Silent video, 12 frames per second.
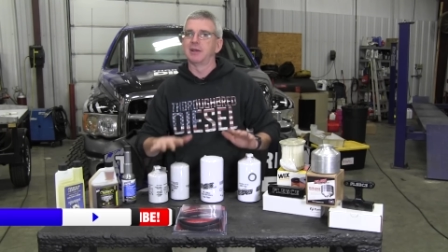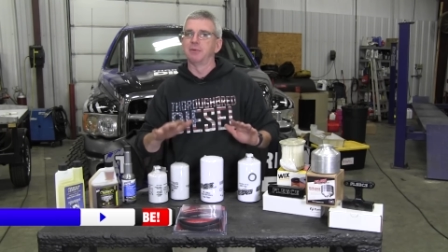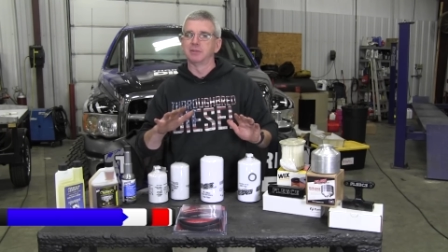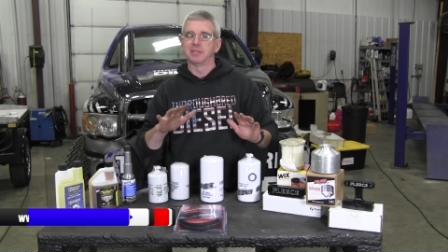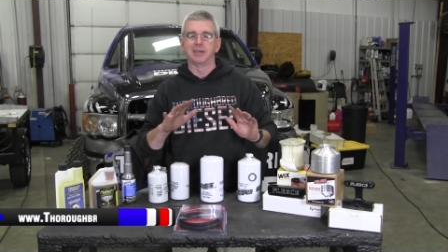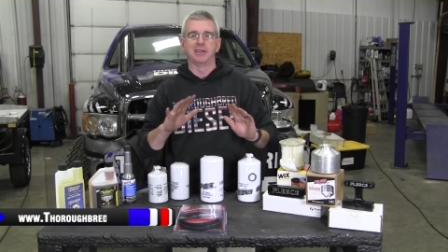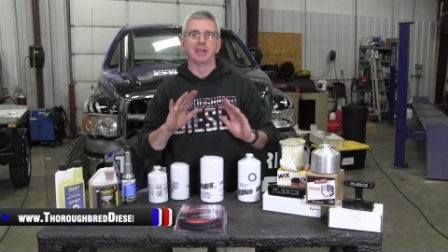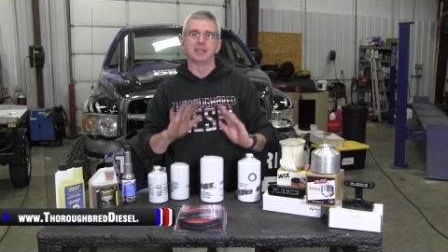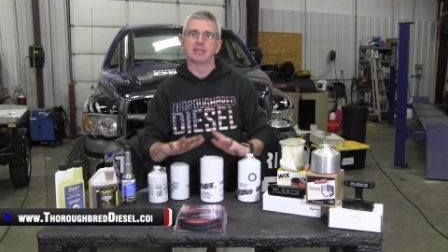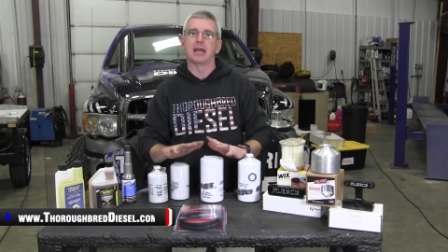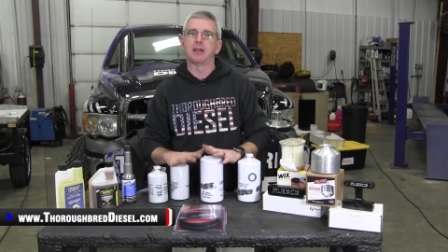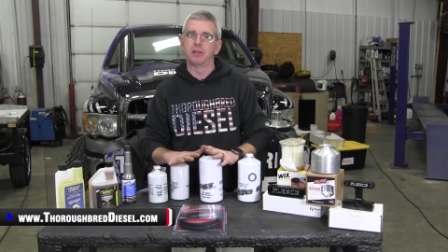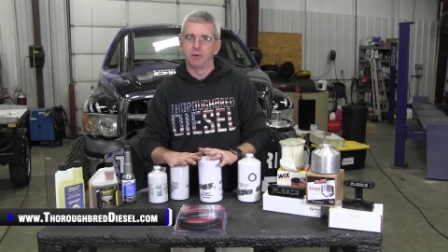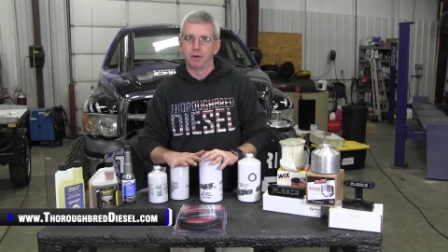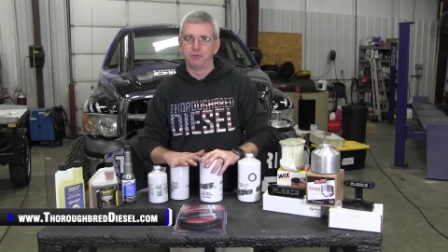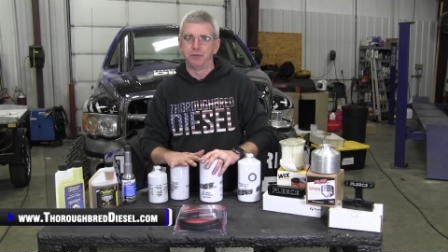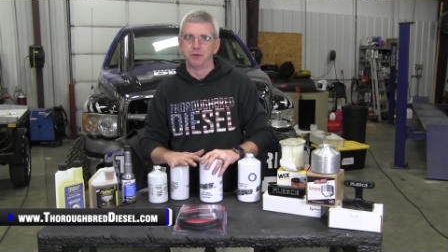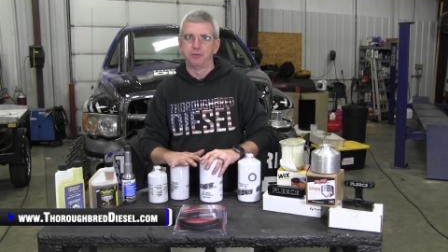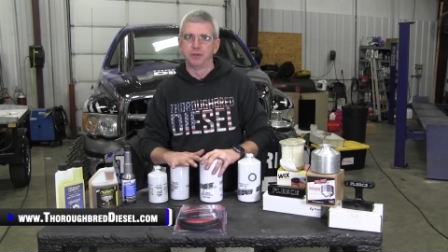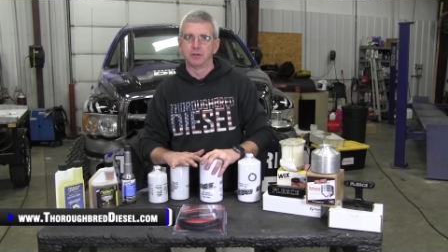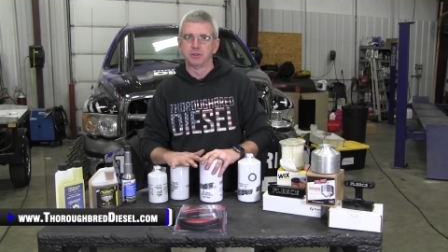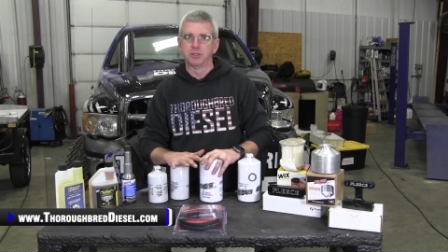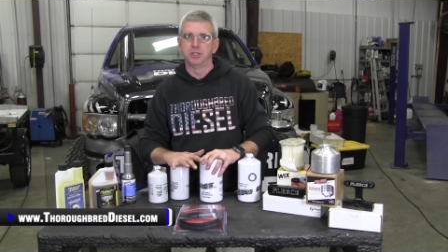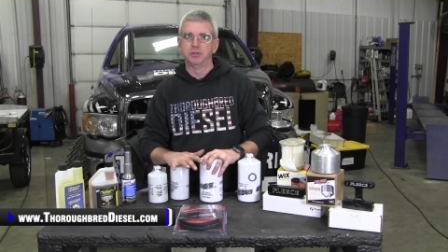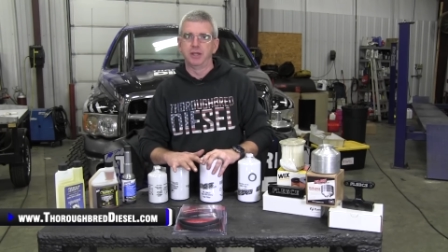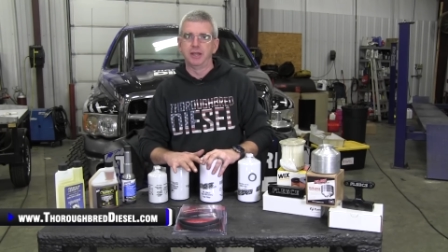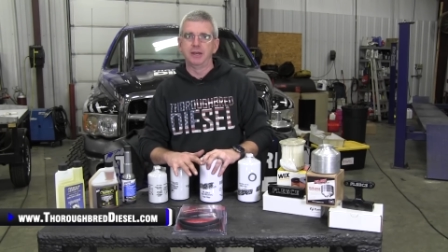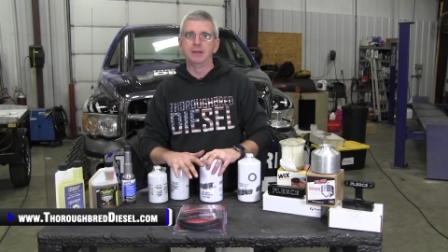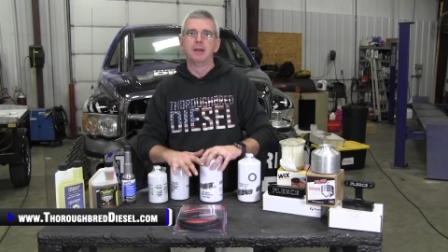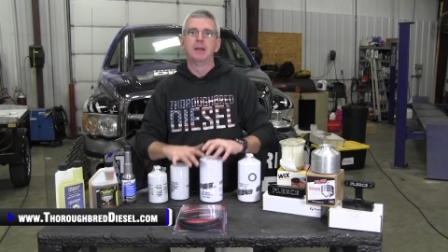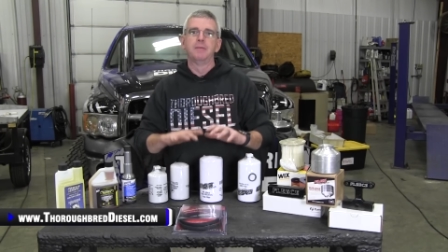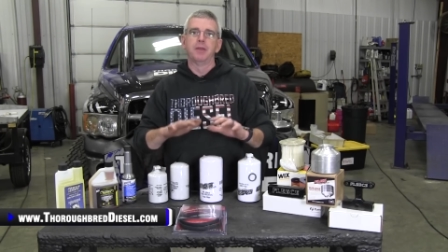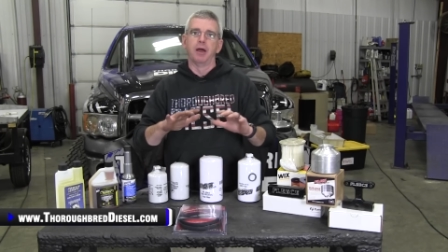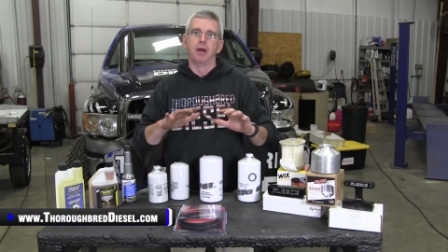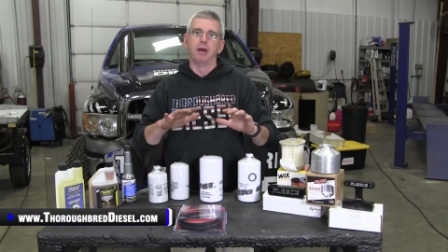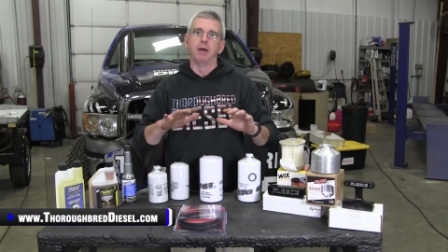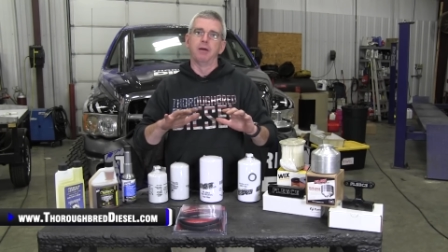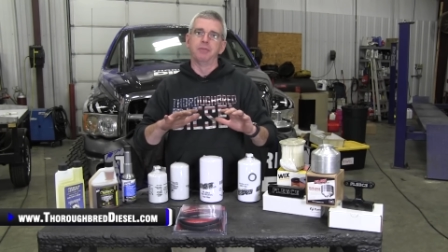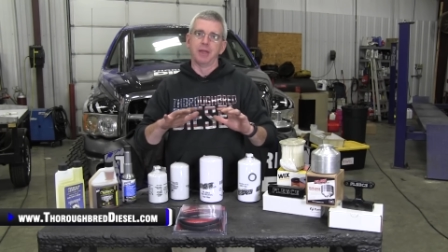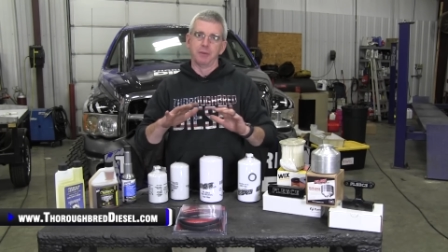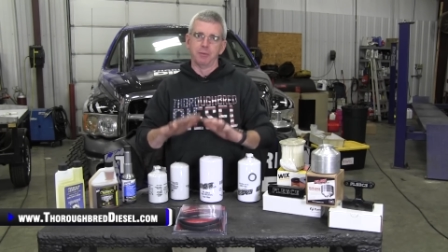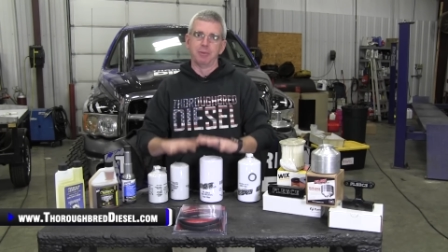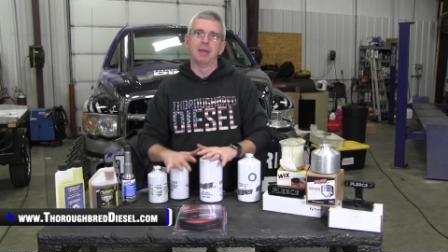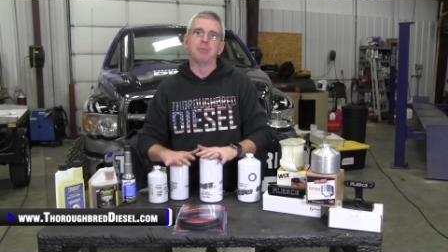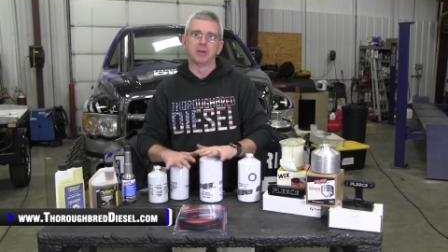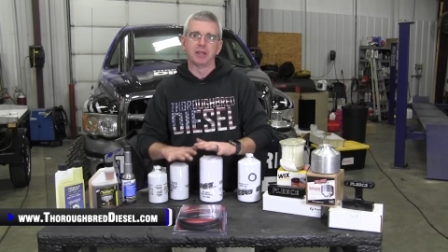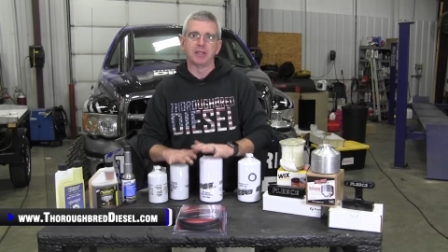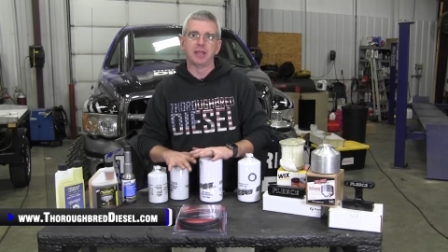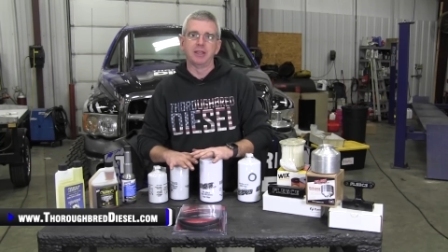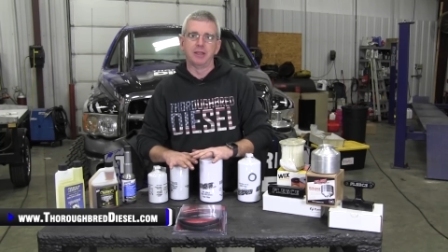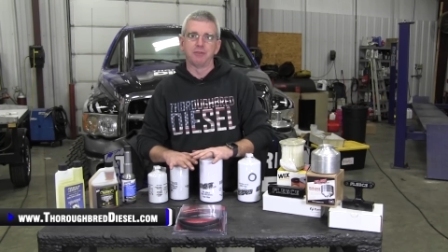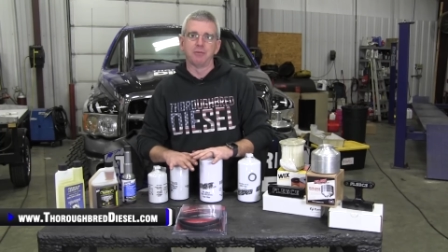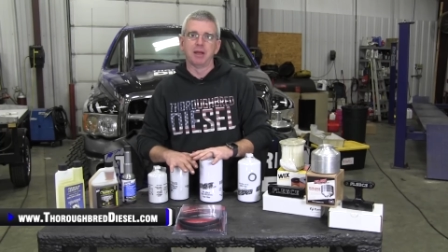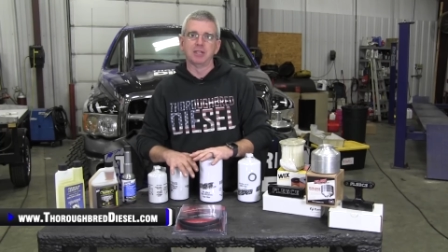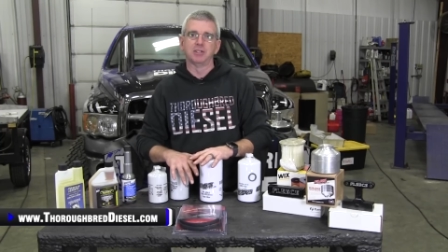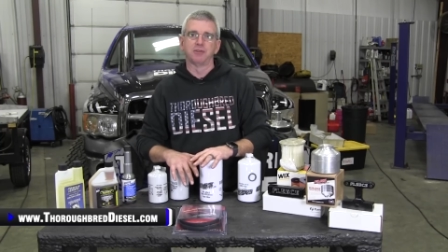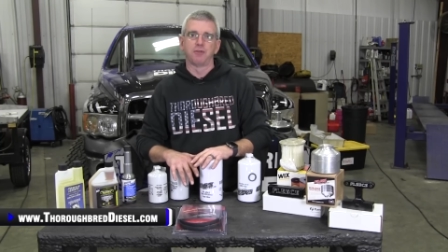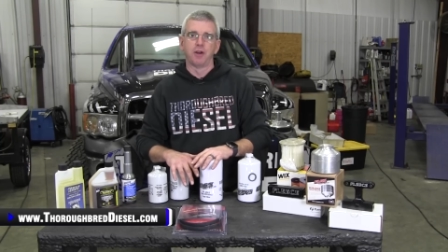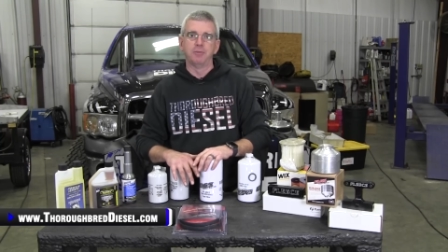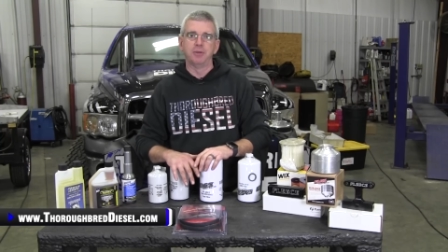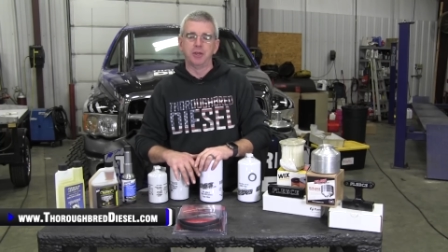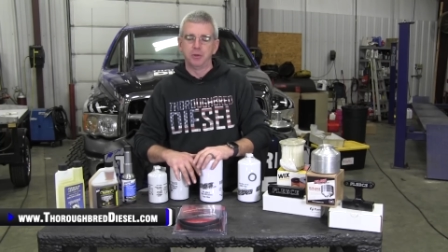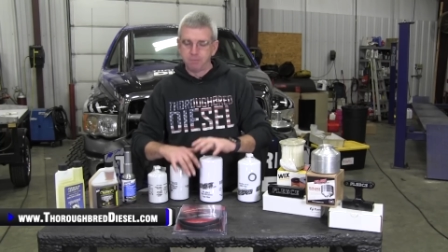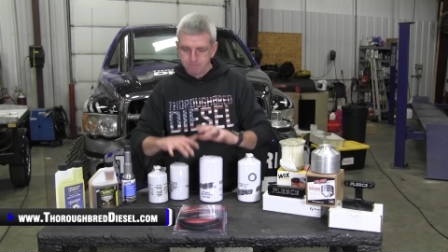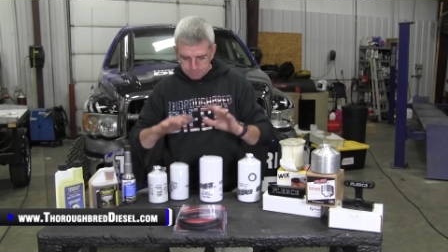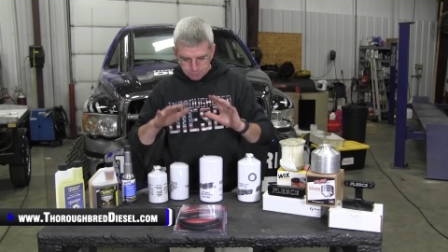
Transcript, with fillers: They will tell you exactly what fuel filters you need uh, they will be able to get the, the information from you